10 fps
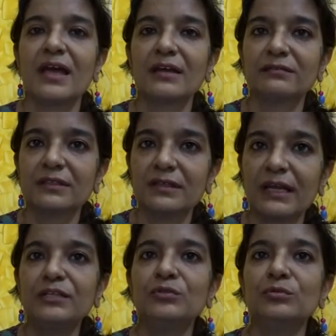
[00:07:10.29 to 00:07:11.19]
I have the
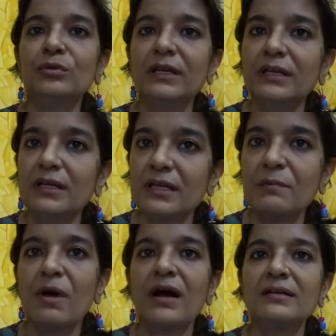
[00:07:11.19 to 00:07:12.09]
right to
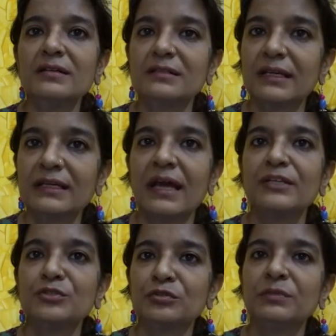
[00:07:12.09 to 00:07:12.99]
demand that I
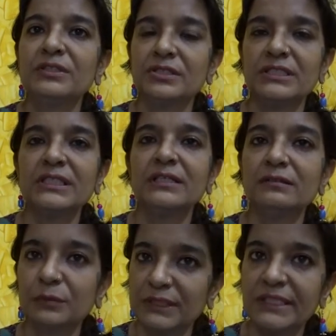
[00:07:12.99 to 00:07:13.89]
should be treated
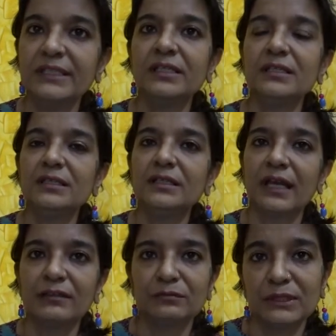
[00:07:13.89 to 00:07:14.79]
with dignity
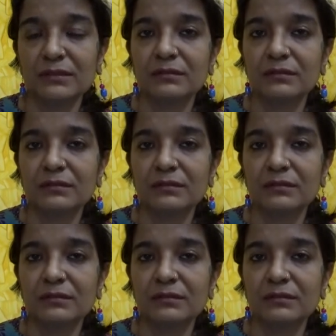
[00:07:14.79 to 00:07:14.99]
and with